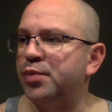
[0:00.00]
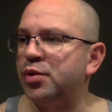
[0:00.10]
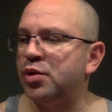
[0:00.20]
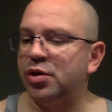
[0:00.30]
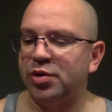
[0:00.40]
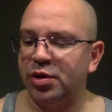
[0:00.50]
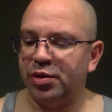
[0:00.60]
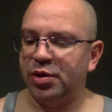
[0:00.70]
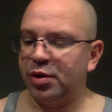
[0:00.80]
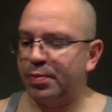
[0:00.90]
the, the,
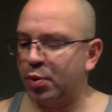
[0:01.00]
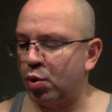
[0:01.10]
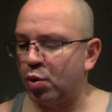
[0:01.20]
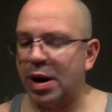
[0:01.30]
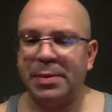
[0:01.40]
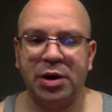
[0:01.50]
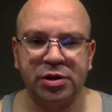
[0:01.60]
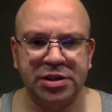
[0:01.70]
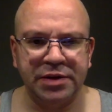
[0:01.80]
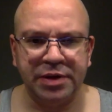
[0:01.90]
the the programming on
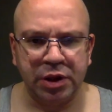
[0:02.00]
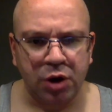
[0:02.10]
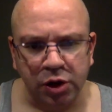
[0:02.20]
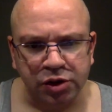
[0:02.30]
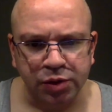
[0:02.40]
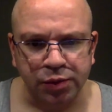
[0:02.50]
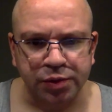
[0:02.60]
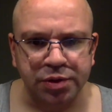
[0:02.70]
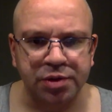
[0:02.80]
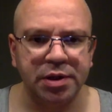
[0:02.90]
TV, the
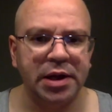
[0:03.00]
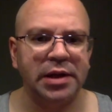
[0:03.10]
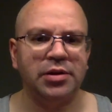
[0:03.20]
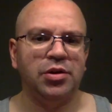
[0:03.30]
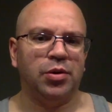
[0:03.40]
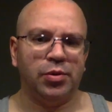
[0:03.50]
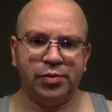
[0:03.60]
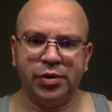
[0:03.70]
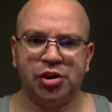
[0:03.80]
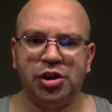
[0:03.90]
cartoons, and you know
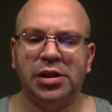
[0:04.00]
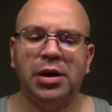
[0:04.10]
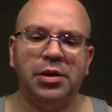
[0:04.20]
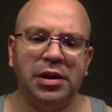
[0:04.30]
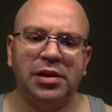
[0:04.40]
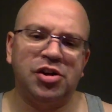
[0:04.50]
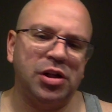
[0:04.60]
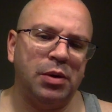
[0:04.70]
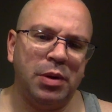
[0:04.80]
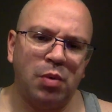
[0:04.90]
the shit that the shit
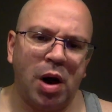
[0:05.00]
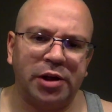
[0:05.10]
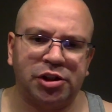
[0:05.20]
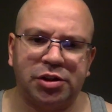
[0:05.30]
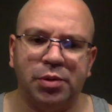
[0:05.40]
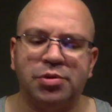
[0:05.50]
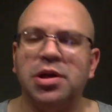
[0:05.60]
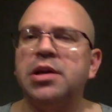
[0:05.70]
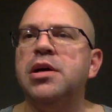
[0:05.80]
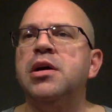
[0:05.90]
that we watched. You know what I'm
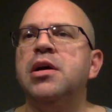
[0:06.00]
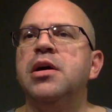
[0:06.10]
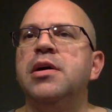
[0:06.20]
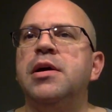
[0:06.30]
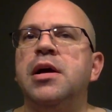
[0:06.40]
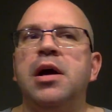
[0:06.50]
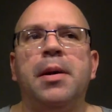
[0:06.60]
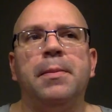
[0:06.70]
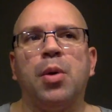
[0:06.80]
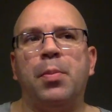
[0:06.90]
saying?
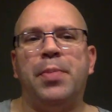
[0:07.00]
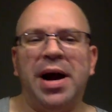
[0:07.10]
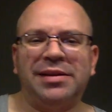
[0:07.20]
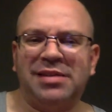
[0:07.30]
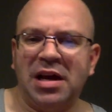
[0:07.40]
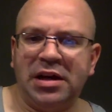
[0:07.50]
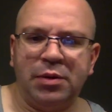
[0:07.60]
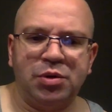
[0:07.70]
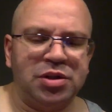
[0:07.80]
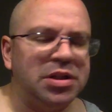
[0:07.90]
bro, back then it
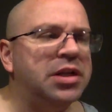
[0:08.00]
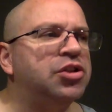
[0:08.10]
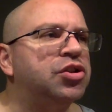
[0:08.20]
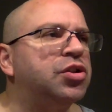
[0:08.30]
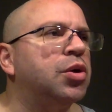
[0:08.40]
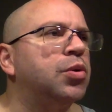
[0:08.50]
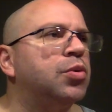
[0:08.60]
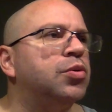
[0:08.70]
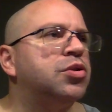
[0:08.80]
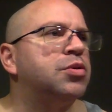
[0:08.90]
was Ninja
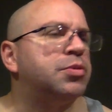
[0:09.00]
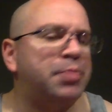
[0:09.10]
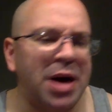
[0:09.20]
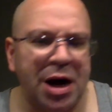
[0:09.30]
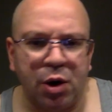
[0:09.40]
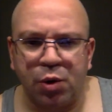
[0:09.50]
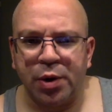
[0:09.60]
Turtles, it was Power